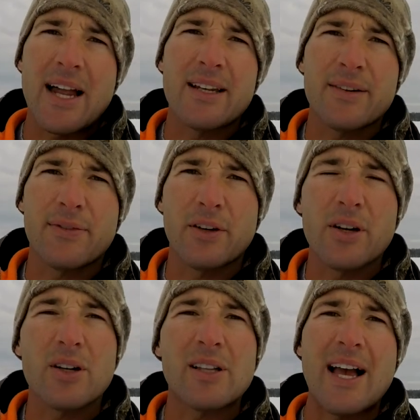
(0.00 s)
a lot of
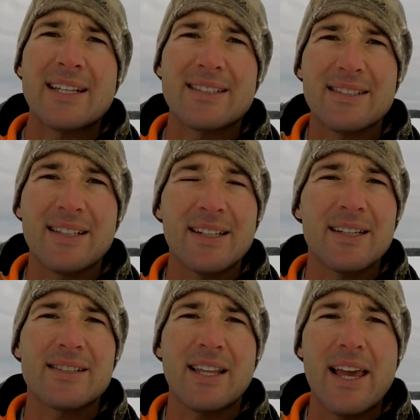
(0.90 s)
different year classes
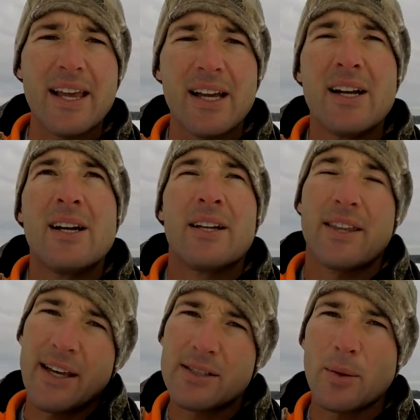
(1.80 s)
in this lake.
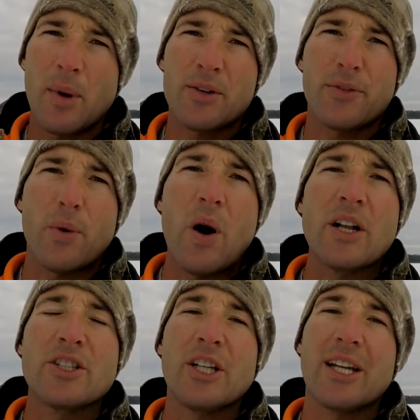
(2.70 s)
Thanks so much for
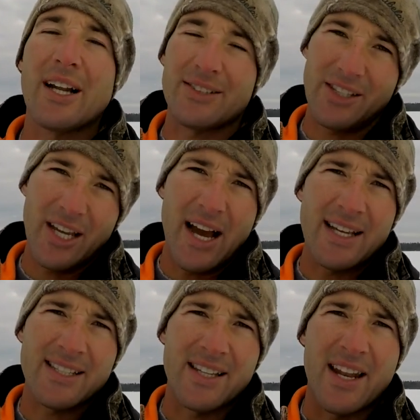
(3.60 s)
watching, and I'll see you
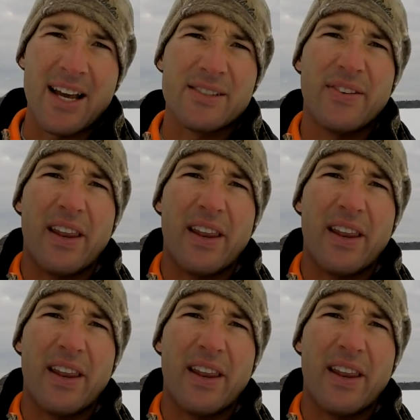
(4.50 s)
guys in the next